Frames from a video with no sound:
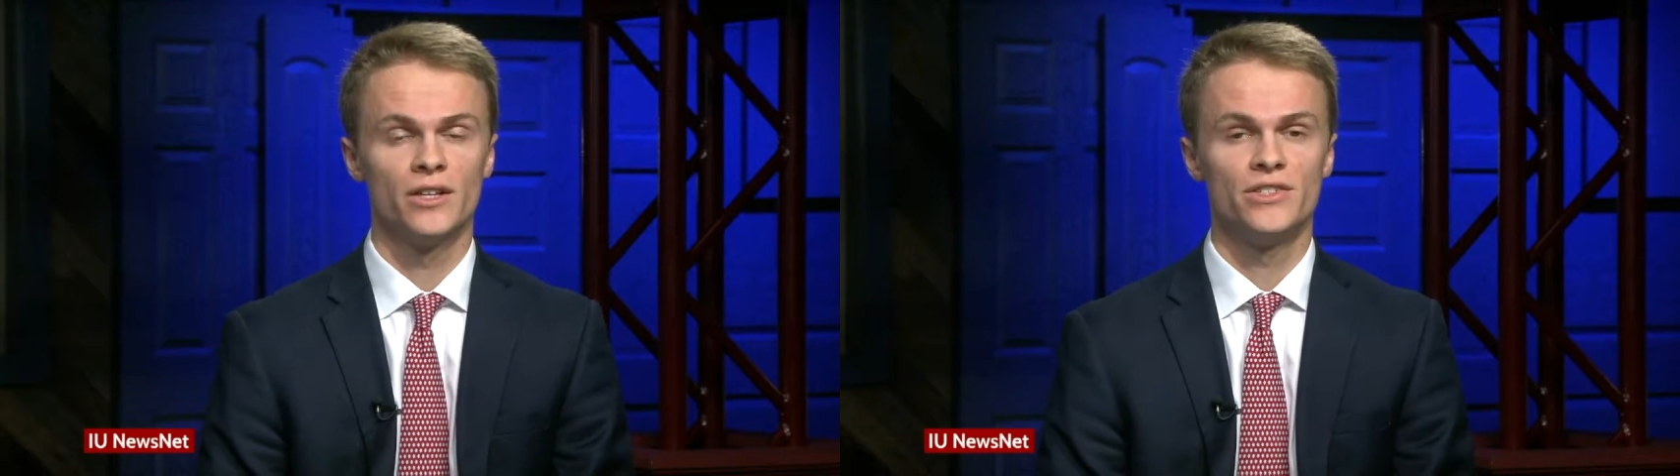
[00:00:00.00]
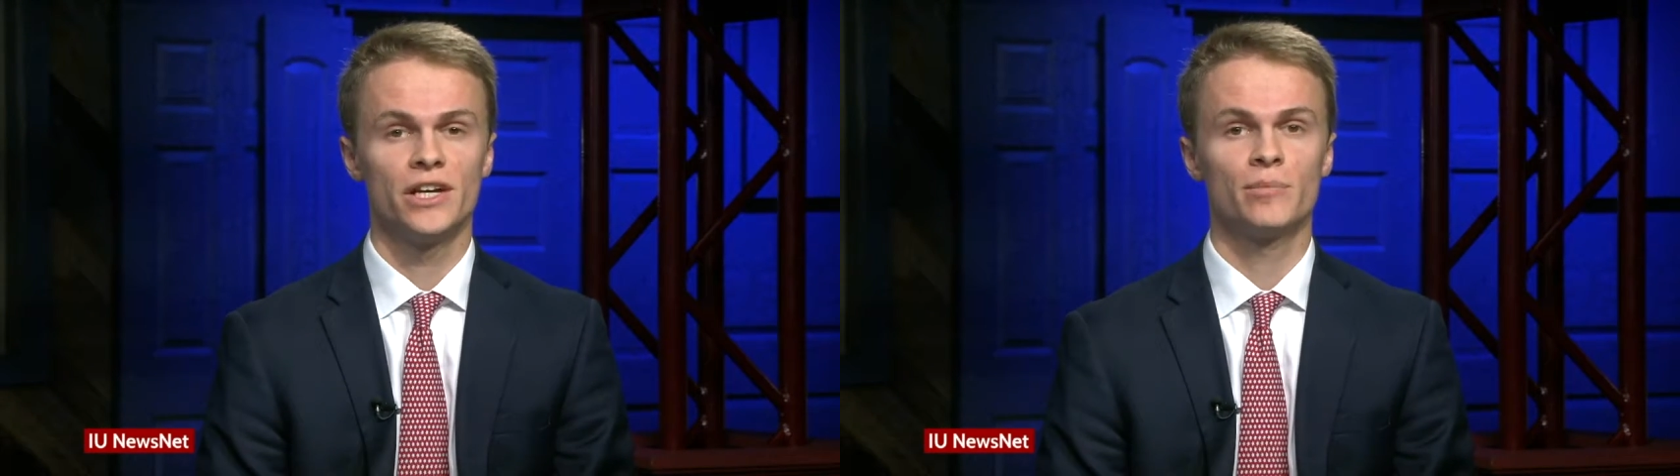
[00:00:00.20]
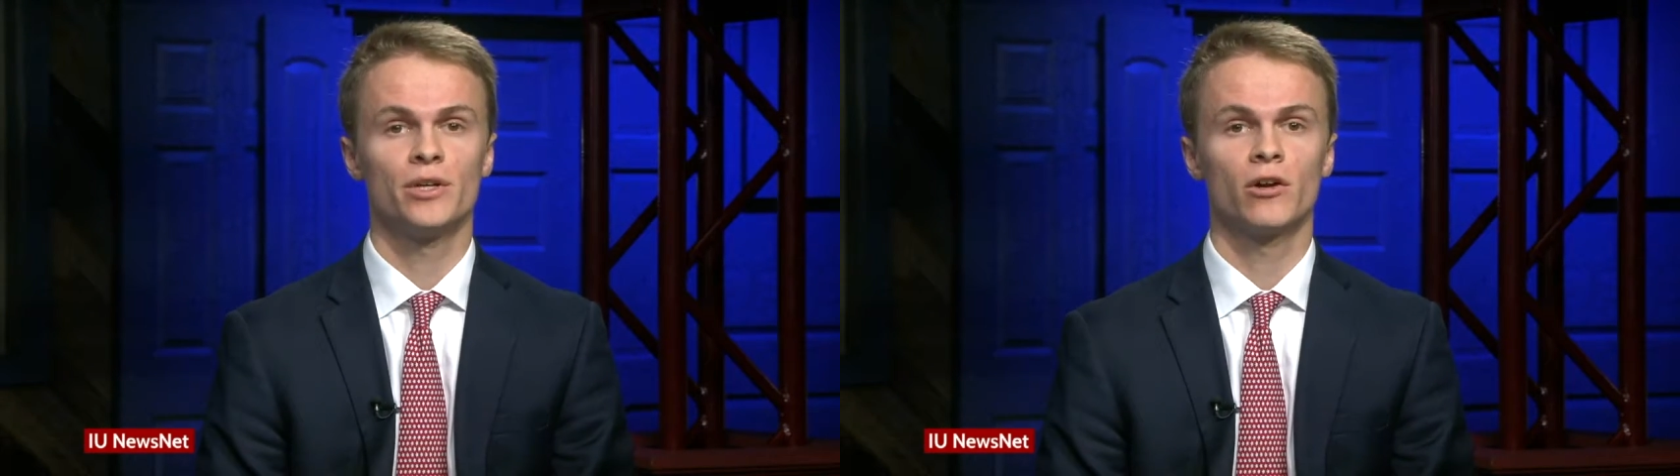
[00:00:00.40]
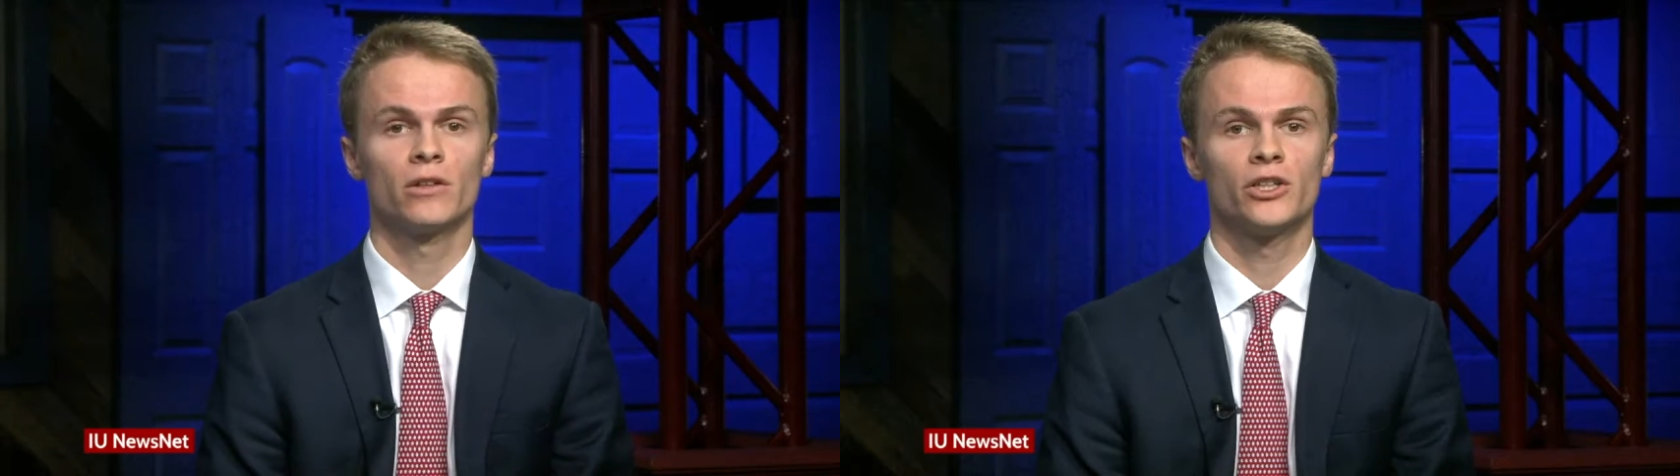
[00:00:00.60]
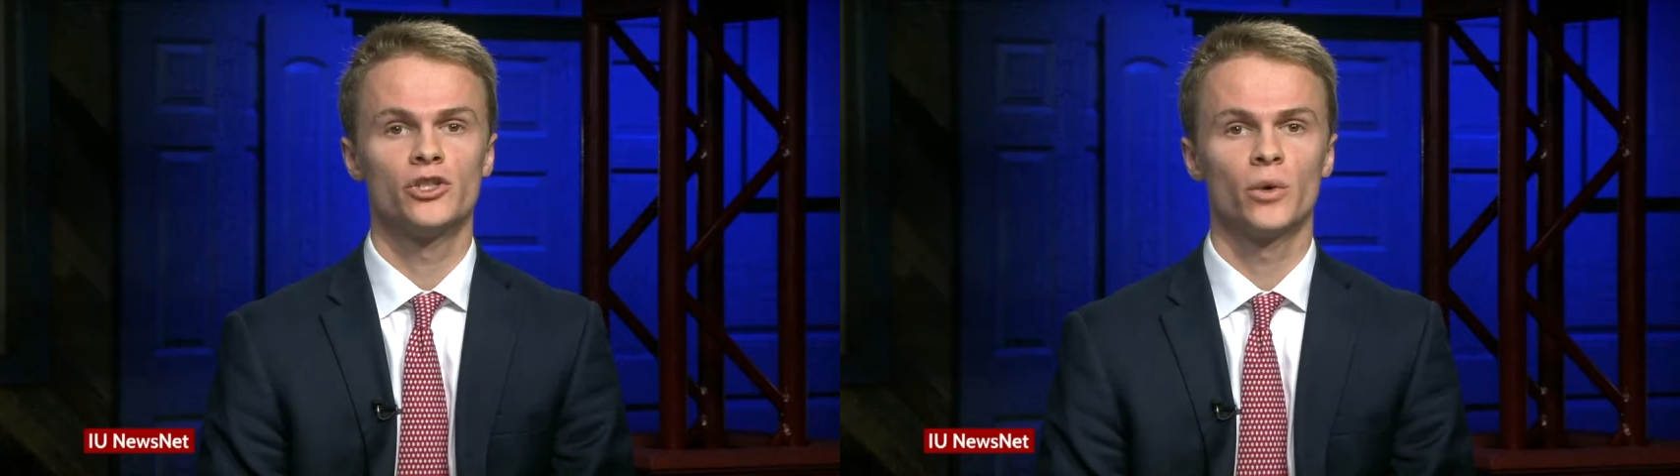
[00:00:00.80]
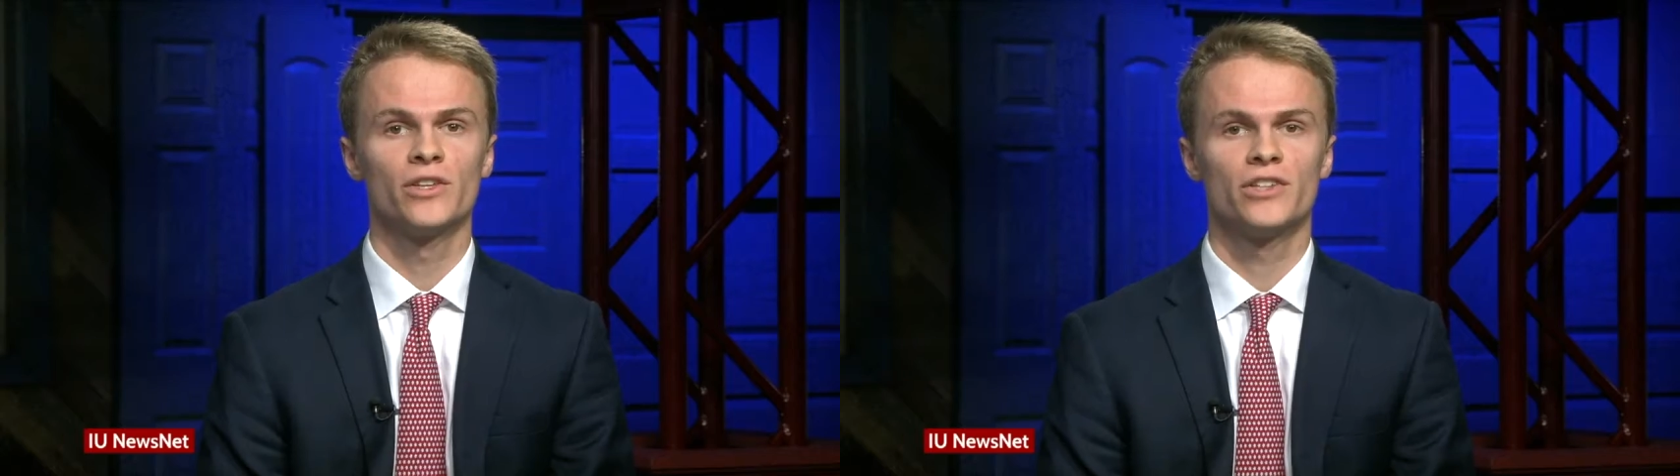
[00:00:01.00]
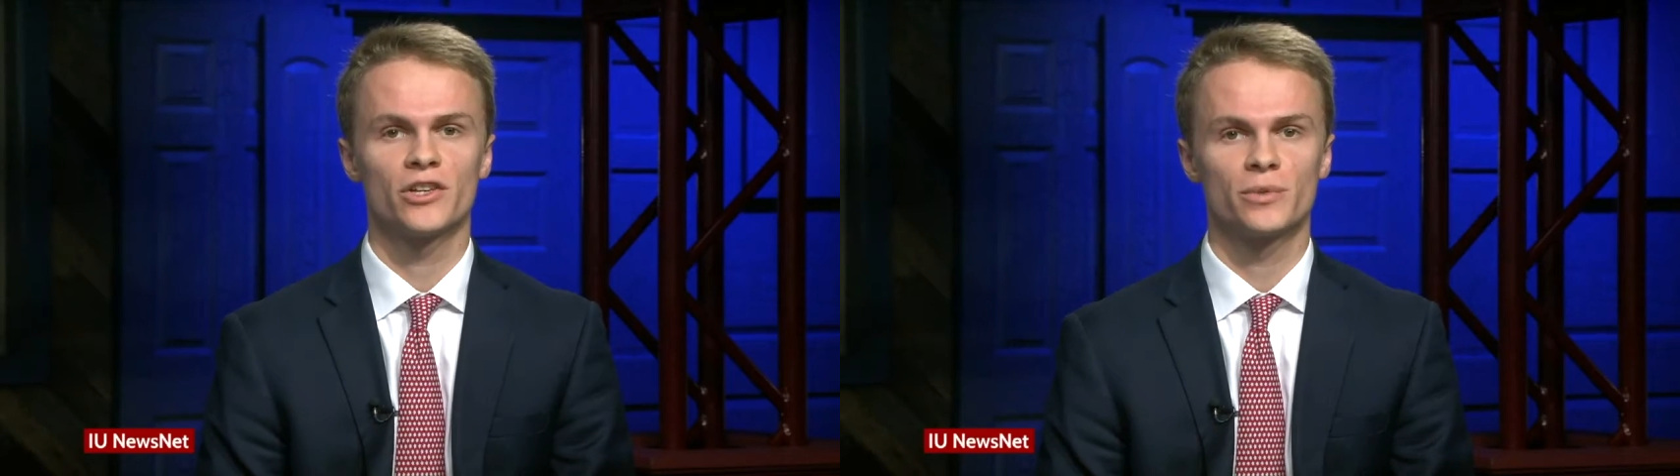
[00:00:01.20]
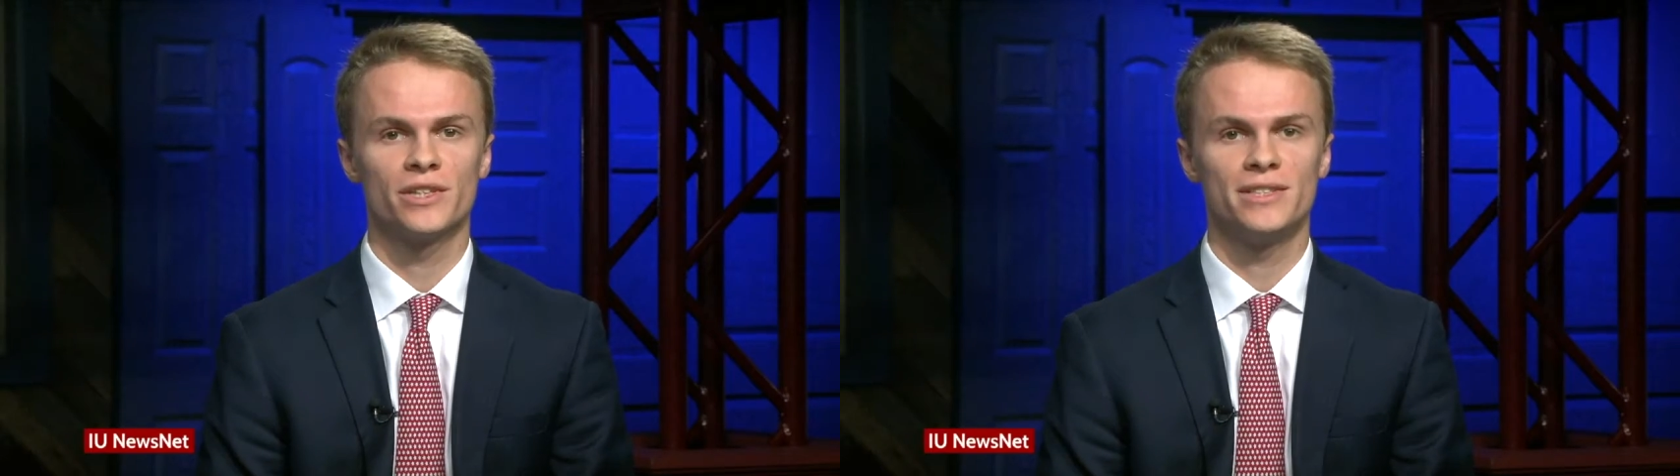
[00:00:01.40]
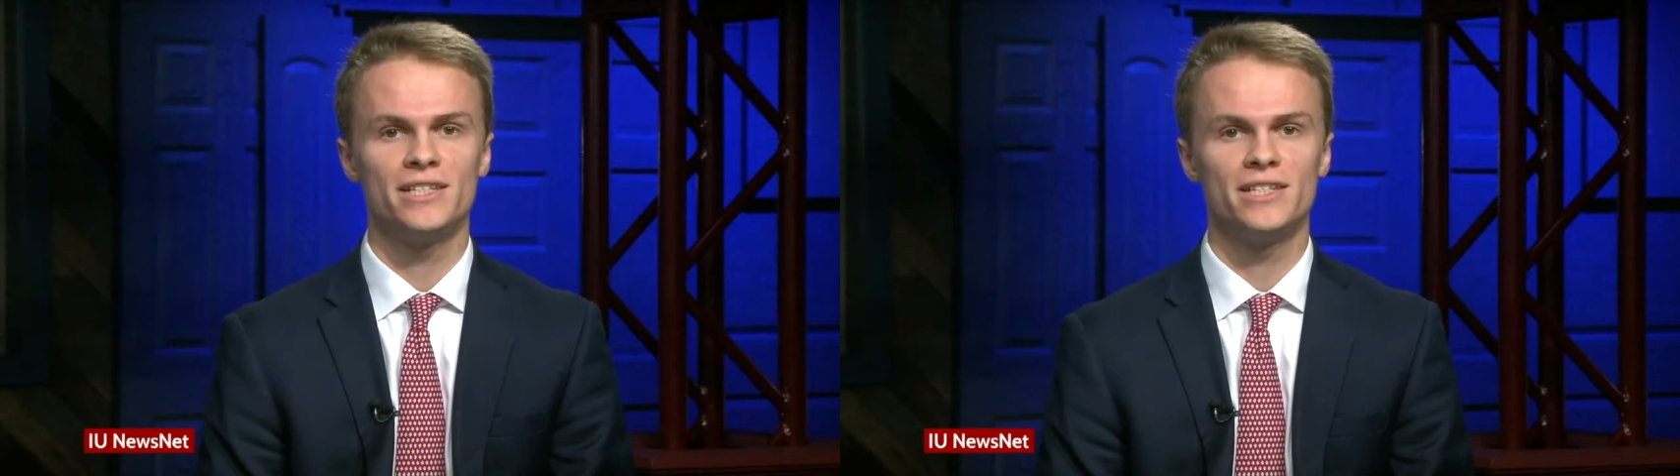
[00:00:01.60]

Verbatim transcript: Zan Piarli joins us with the